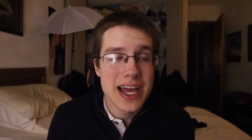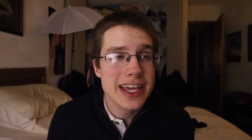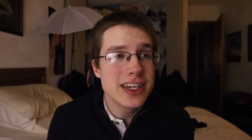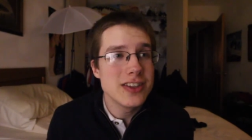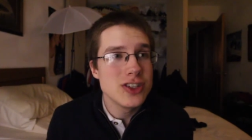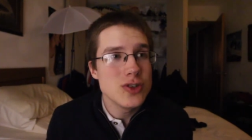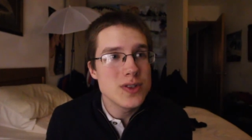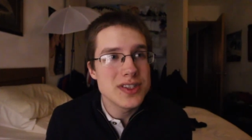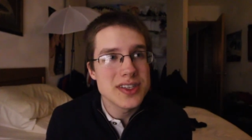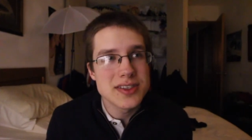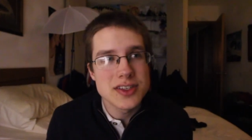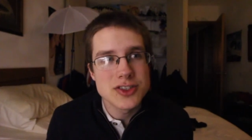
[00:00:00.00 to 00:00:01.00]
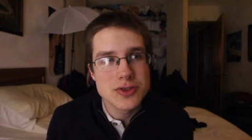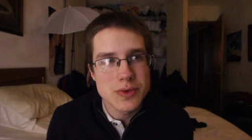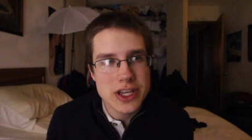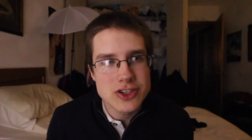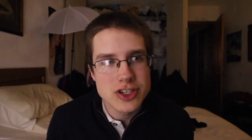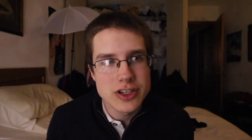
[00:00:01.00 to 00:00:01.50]
I could use this
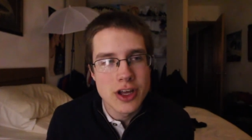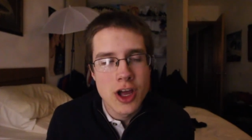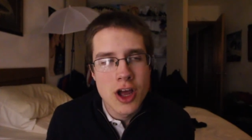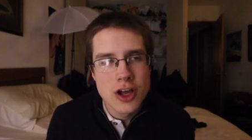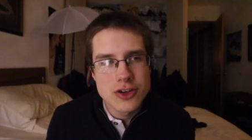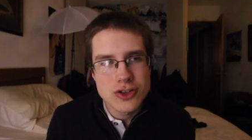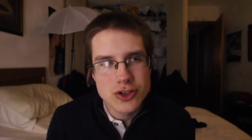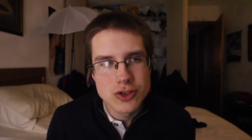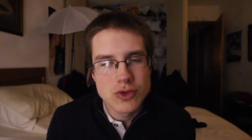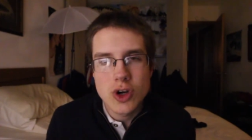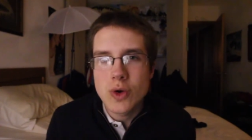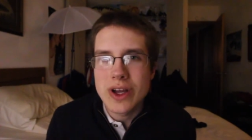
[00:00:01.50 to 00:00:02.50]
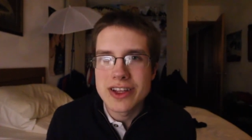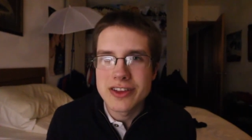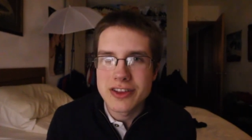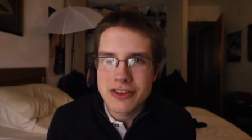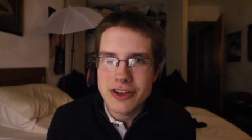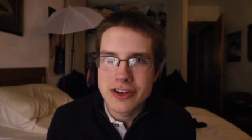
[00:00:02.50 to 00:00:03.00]
situation to grow
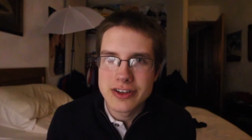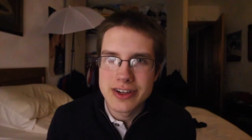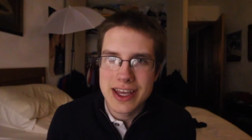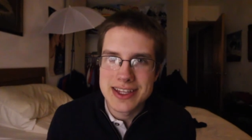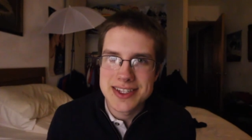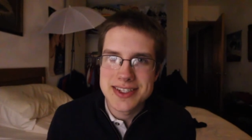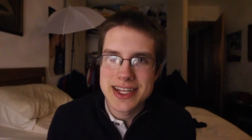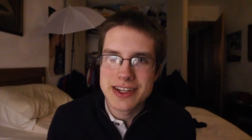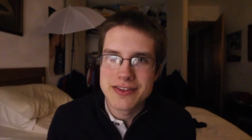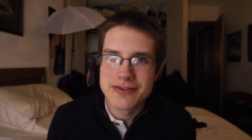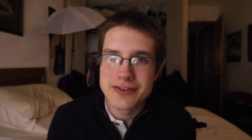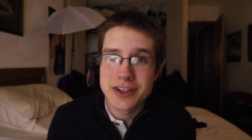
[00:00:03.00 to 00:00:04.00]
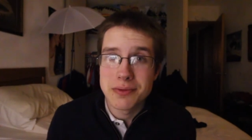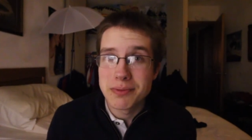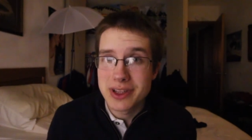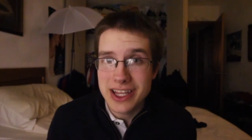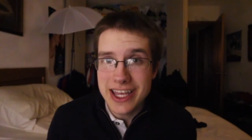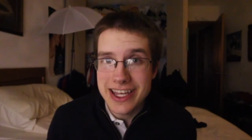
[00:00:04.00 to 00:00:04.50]
and learn instead of
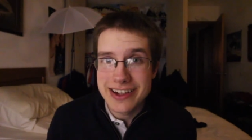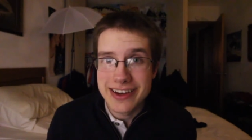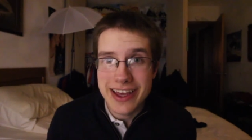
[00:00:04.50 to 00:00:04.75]
complain